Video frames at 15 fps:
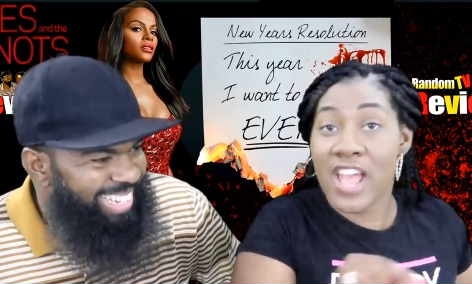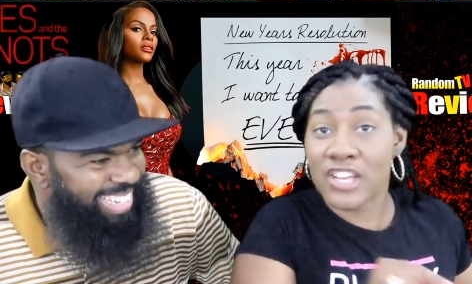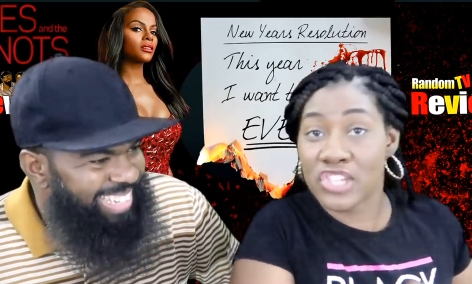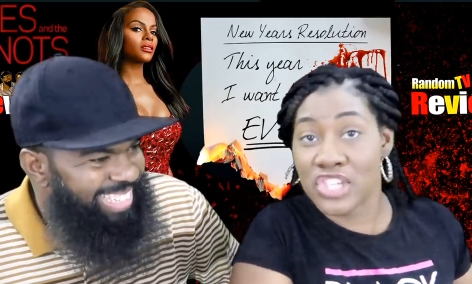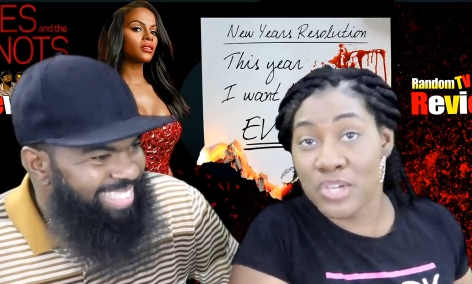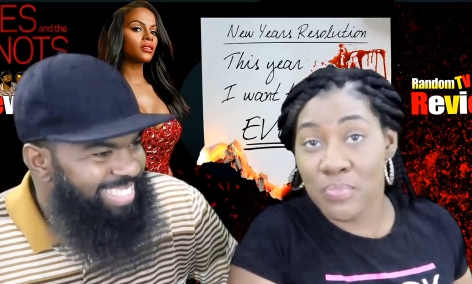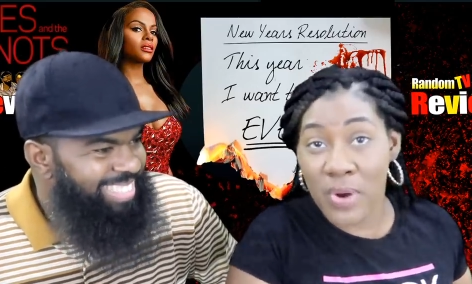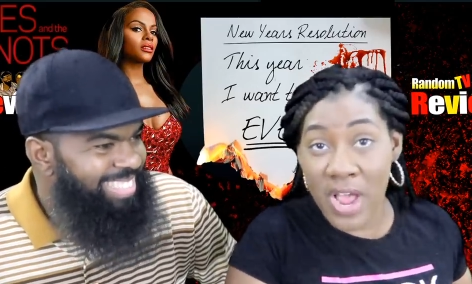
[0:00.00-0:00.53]

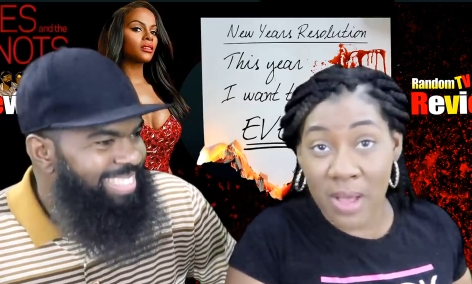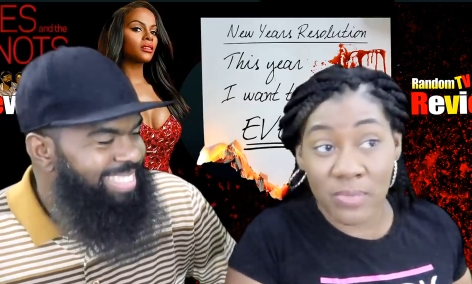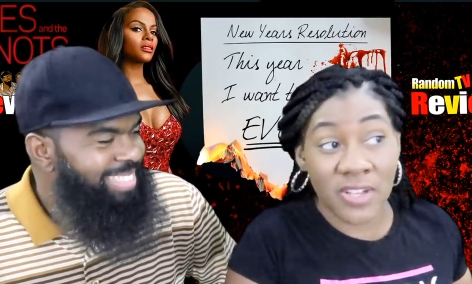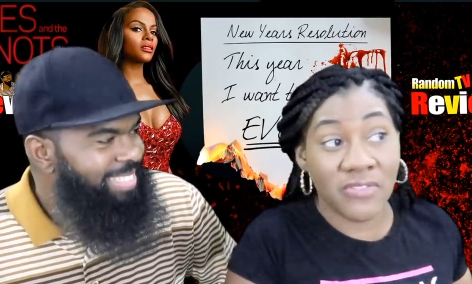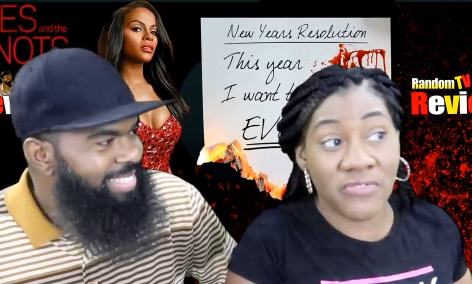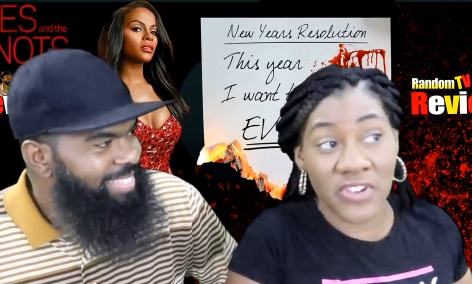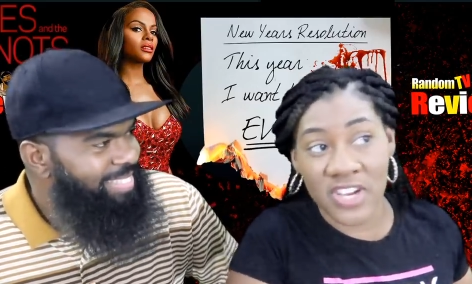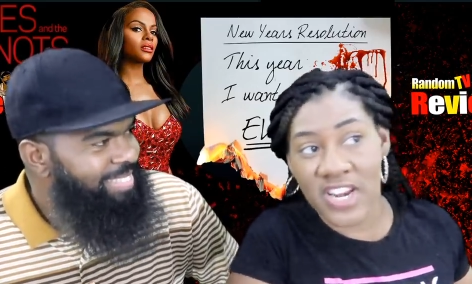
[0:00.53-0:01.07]
Speaker 1: now she
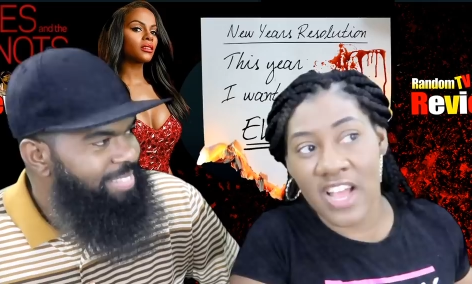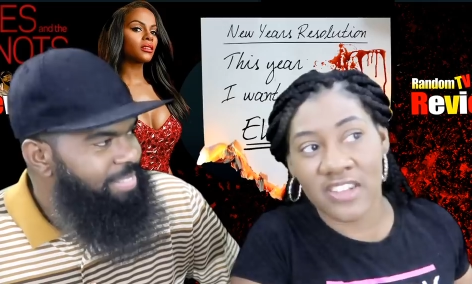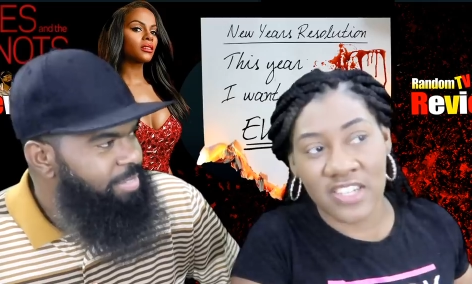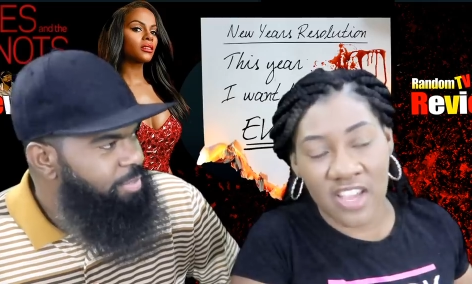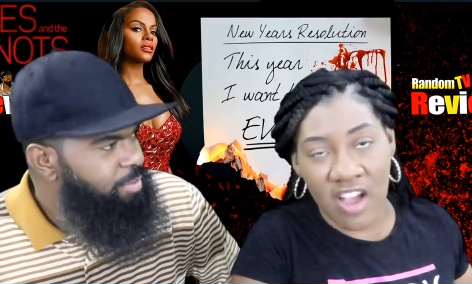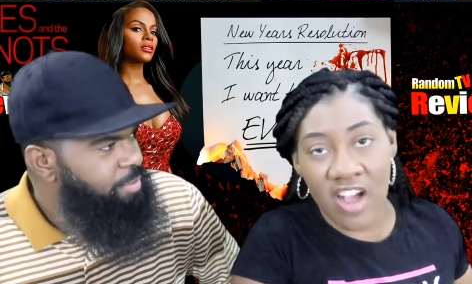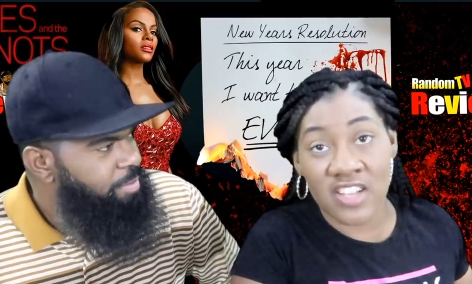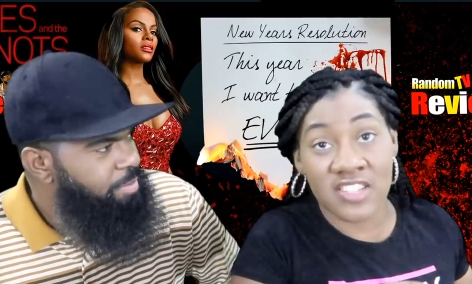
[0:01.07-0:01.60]
probably figured
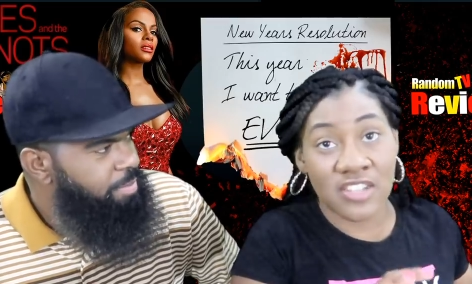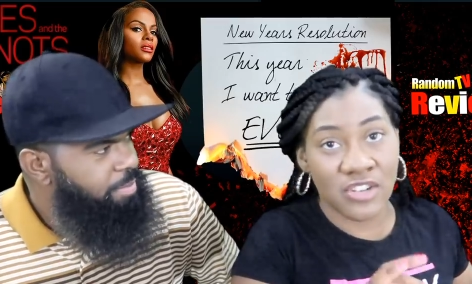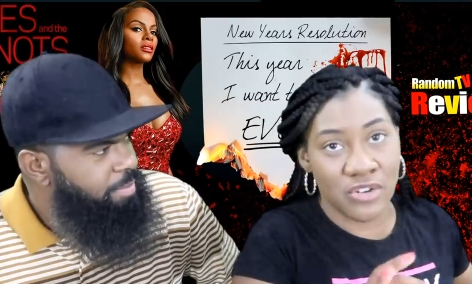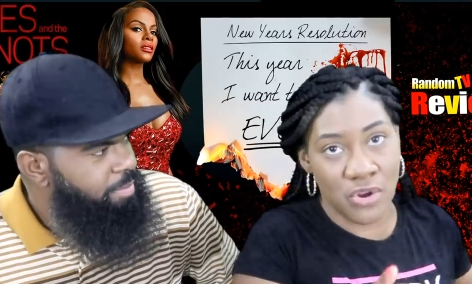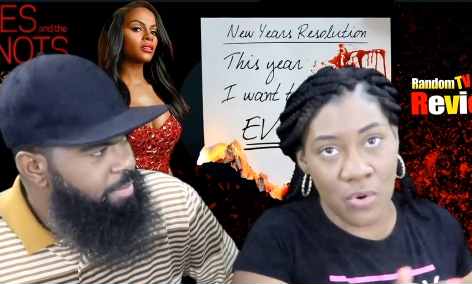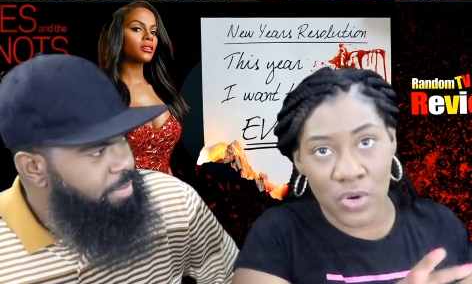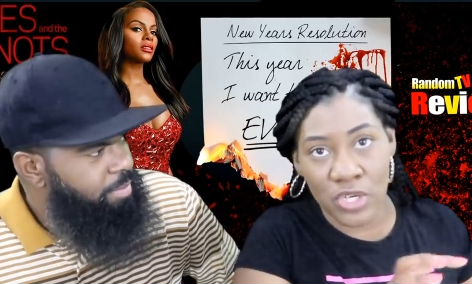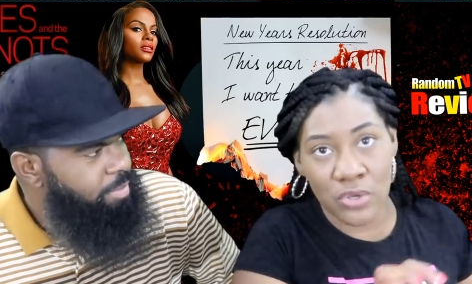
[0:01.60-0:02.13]
out that Oscar
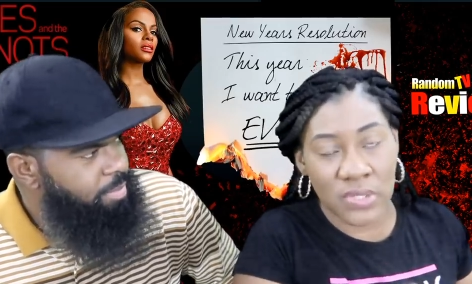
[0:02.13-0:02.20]
know a